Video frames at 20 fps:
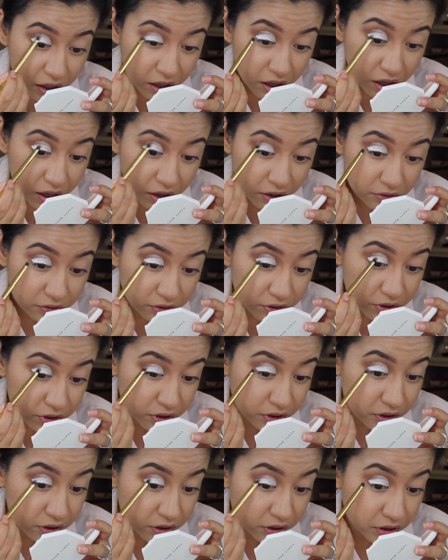
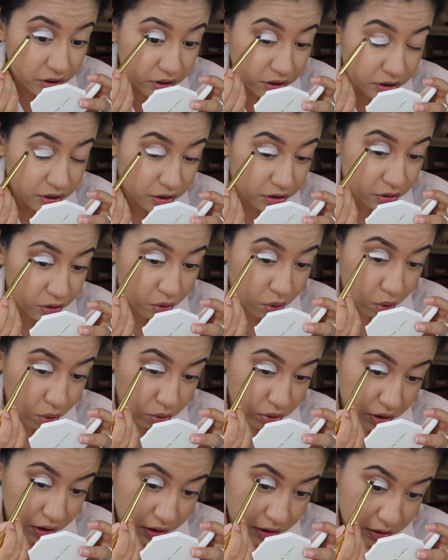cover the
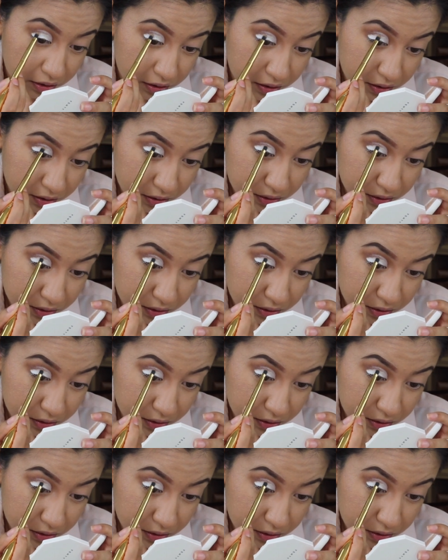whole lid.